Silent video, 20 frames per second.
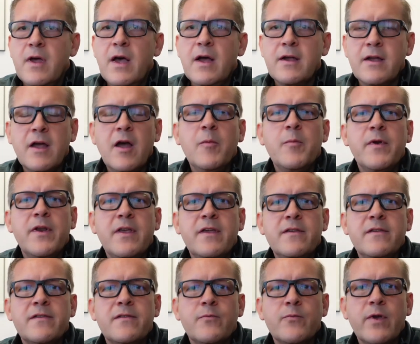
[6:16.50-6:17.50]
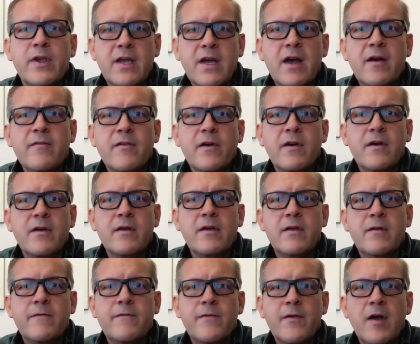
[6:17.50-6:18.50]
companies recover
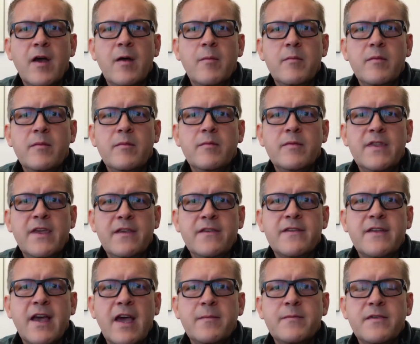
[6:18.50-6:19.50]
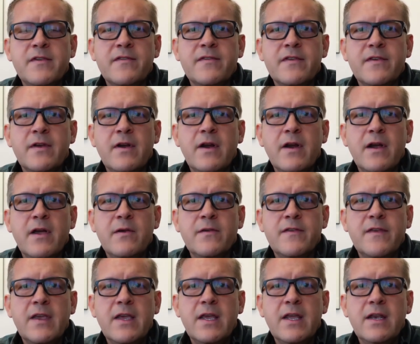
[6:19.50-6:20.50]
from these types of
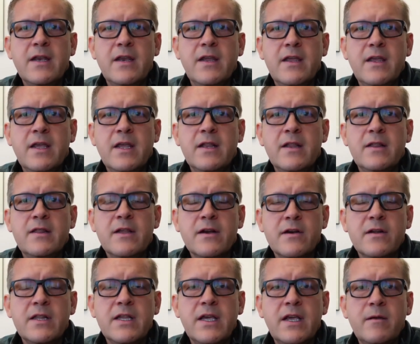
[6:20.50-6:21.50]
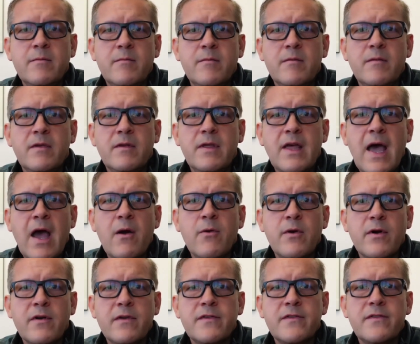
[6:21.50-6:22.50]
scenarios in literally
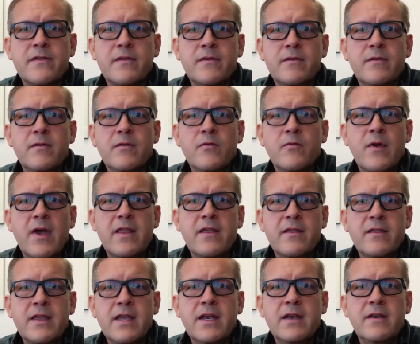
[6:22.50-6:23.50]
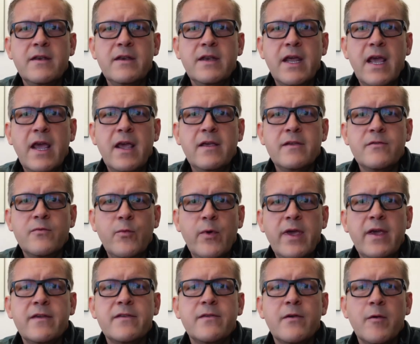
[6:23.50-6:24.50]
hours rather than days,
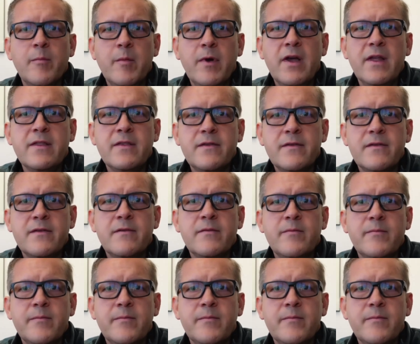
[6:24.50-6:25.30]
weeks, or months.